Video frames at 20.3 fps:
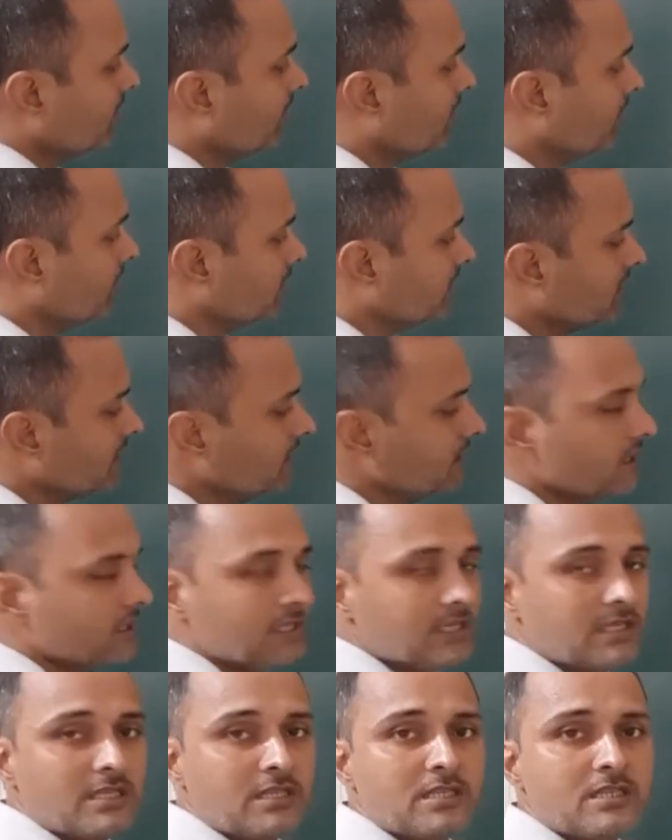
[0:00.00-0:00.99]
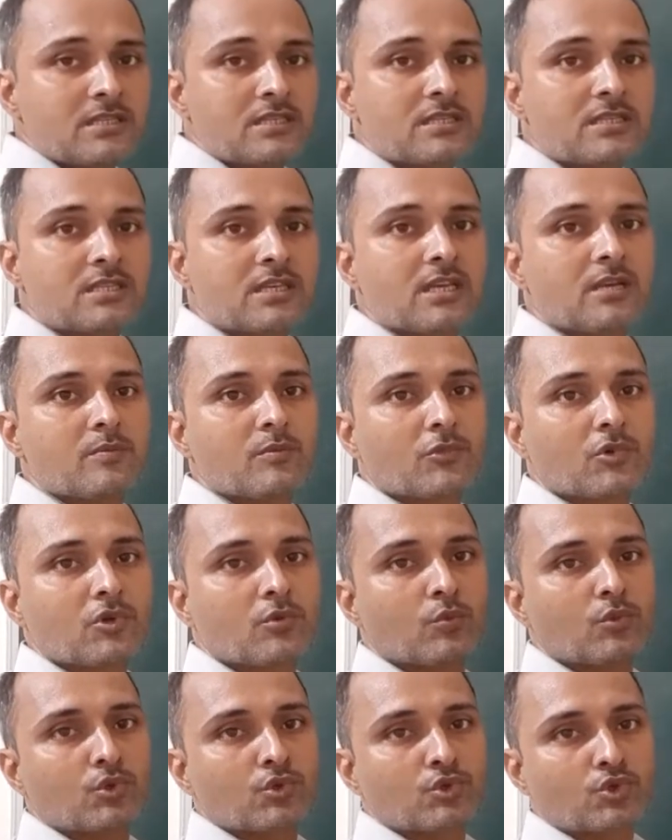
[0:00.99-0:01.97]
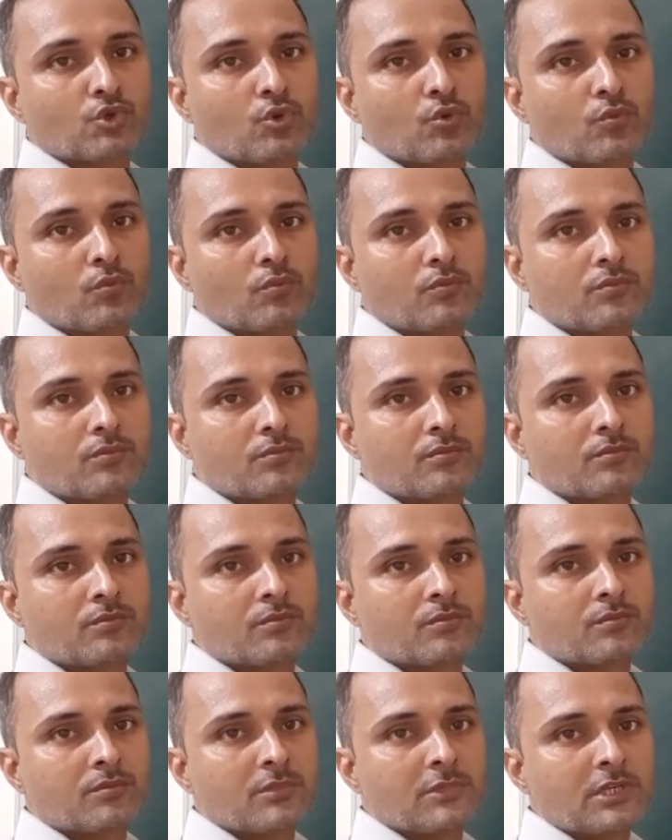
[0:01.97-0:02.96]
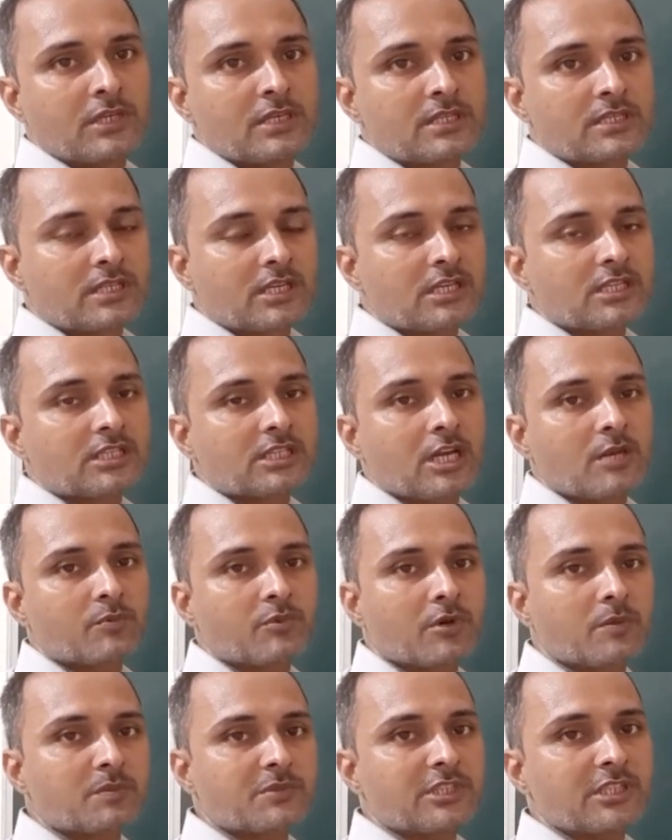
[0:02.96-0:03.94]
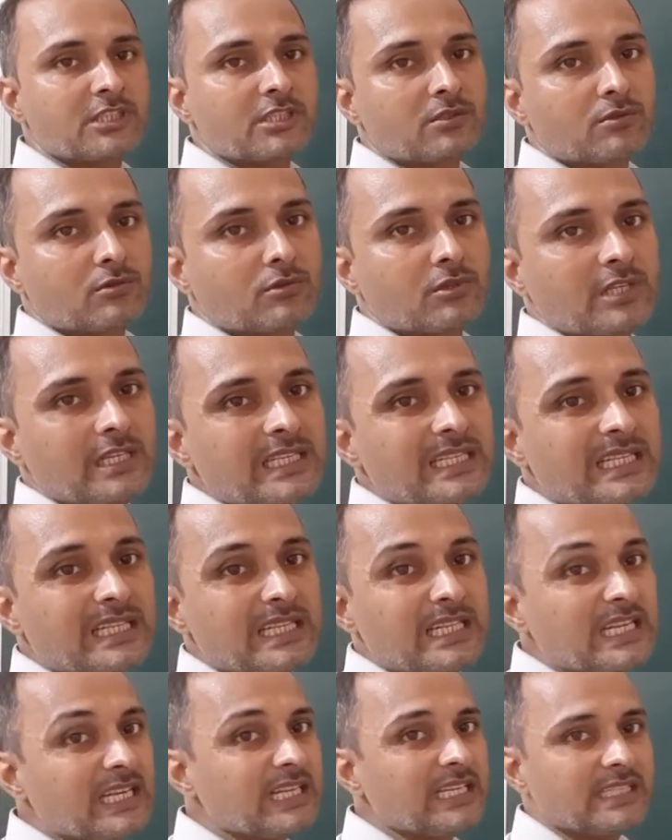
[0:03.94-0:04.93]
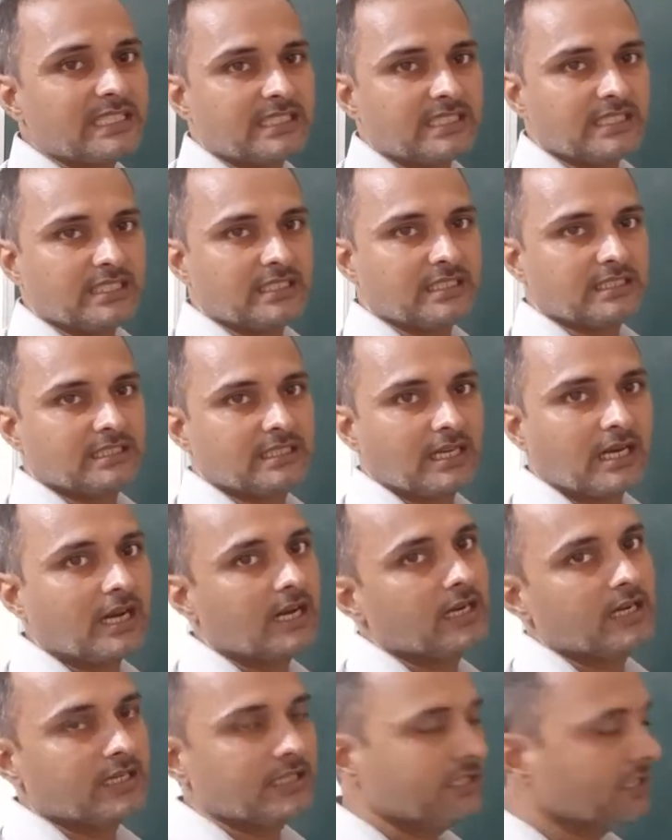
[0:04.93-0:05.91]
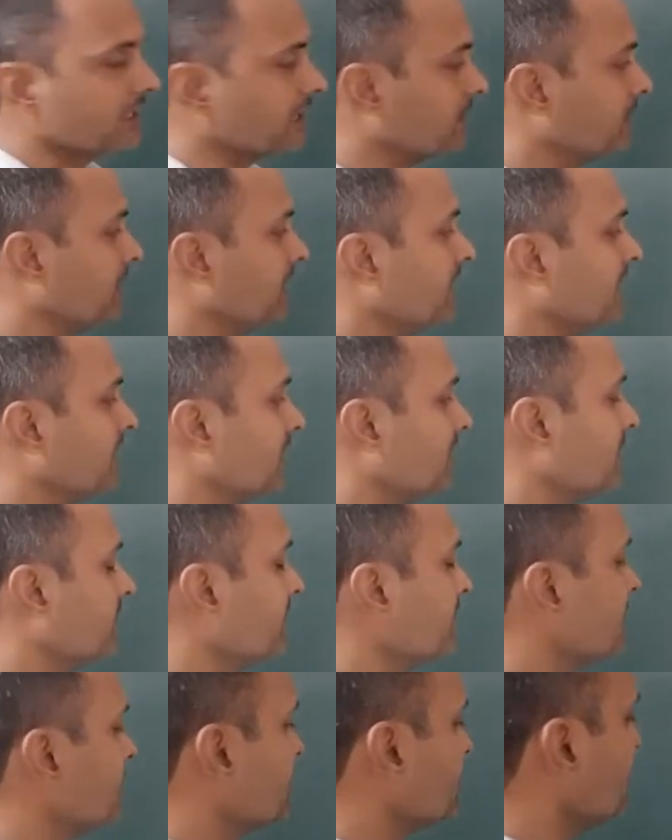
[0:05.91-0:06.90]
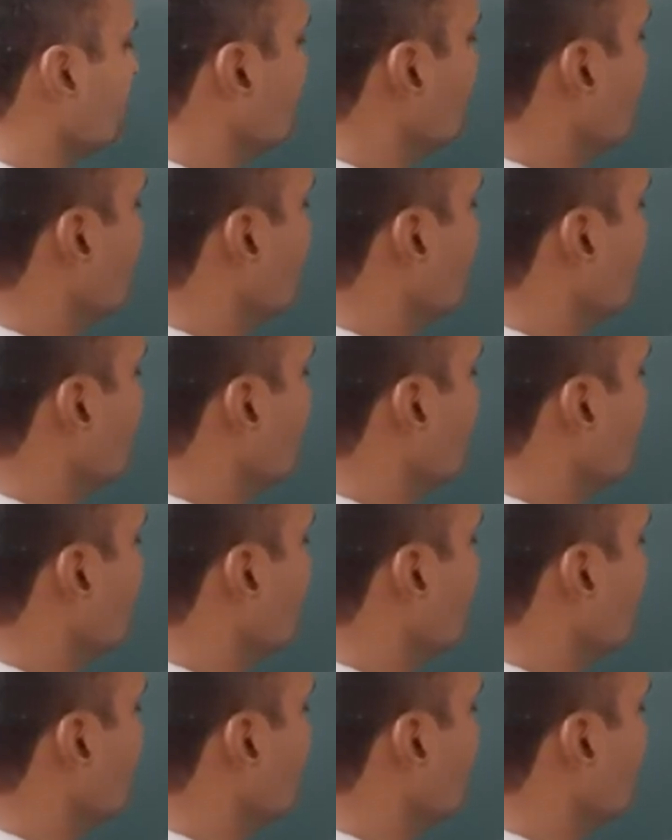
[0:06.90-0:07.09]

on the same chromosome. Such type of genes known as linked genes. Already explained the definition.